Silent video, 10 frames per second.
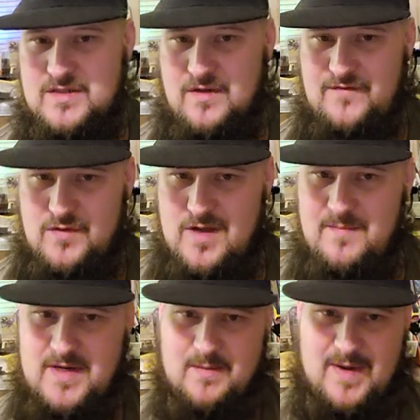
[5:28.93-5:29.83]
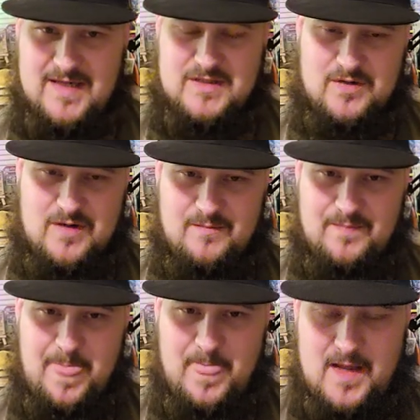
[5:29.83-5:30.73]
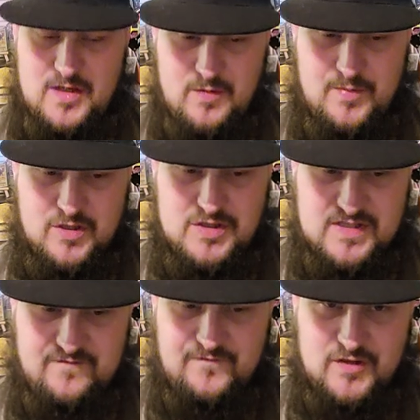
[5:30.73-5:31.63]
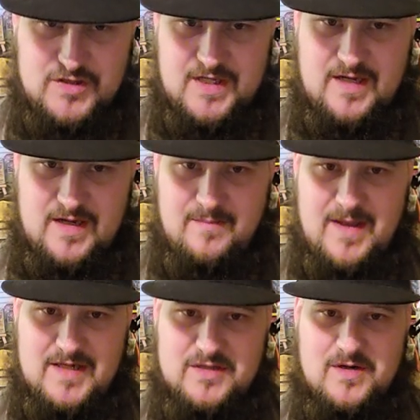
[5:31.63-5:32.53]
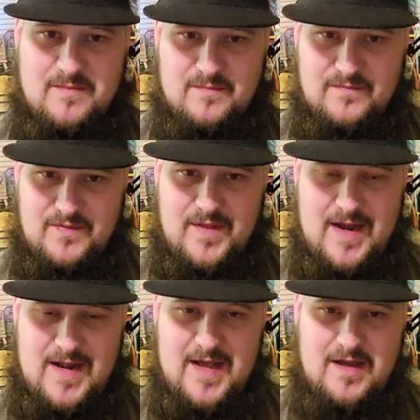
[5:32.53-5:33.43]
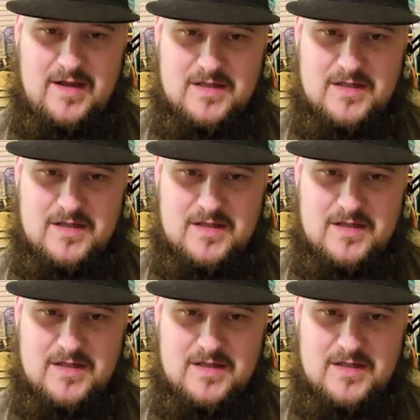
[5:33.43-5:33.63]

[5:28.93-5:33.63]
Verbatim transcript: So if you come into my stream and you purchase the first thing in that stream for that day,